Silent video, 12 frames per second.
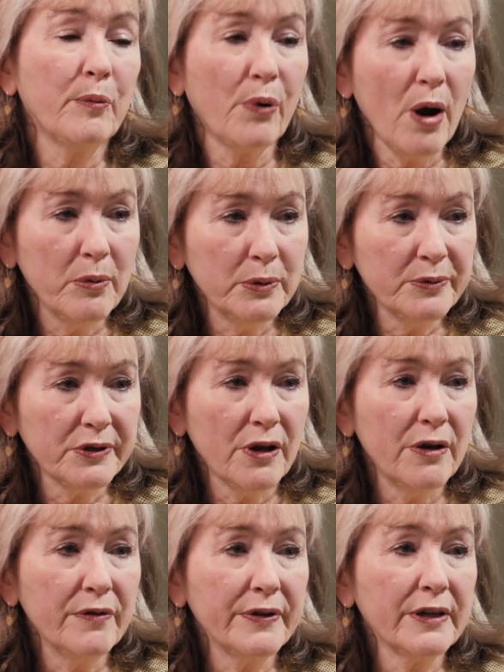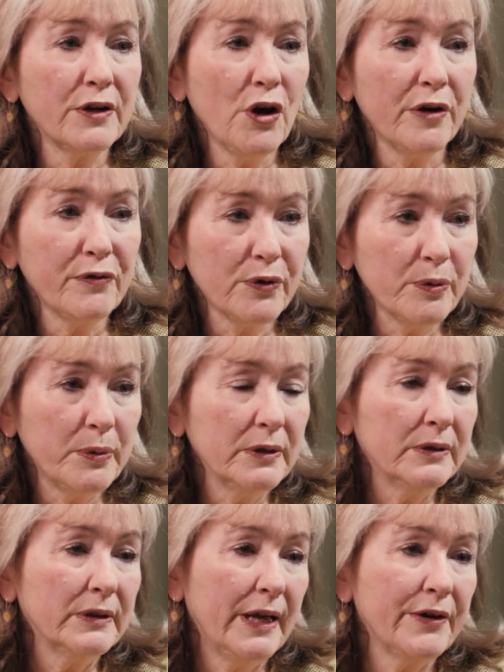problem solving,
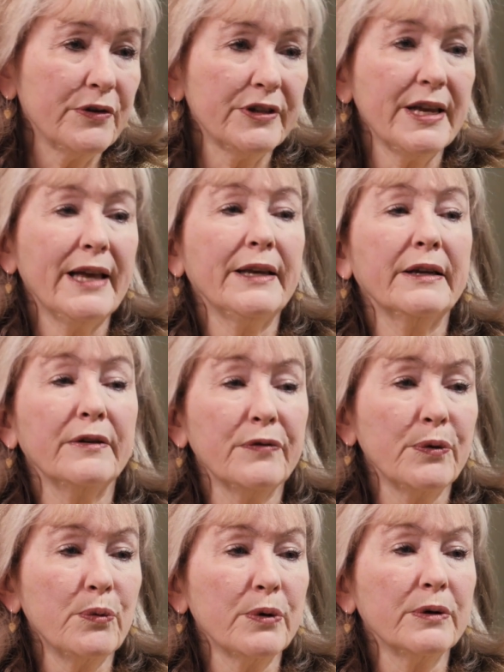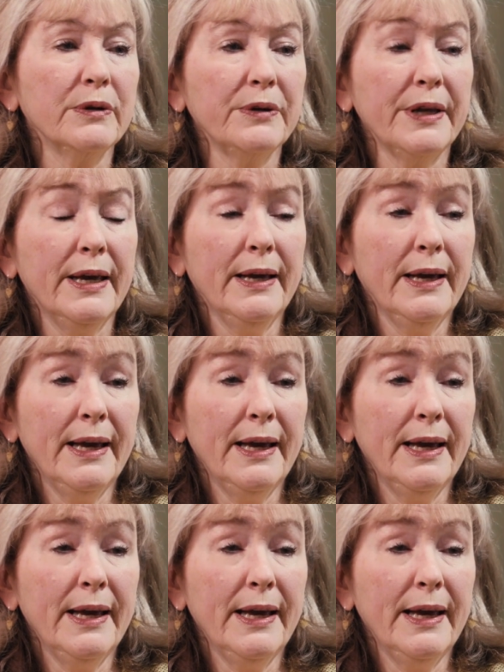nonverbal understanding of the world.